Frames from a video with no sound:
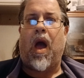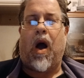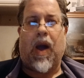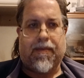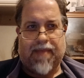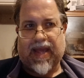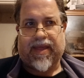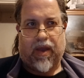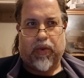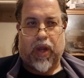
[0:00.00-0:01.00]
I
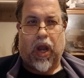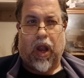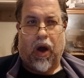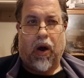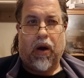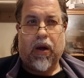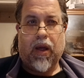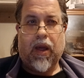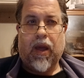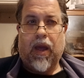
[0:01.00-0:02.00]
miss those a lot.
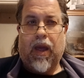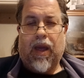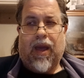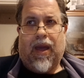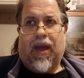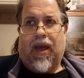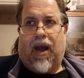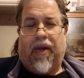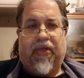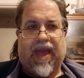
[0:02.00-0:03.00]

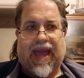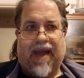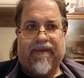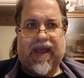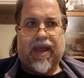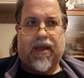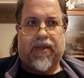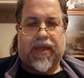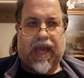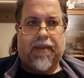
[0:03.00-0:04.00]
I think having
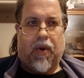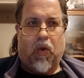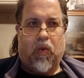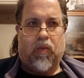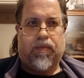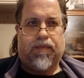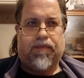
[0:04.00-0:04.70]
the same old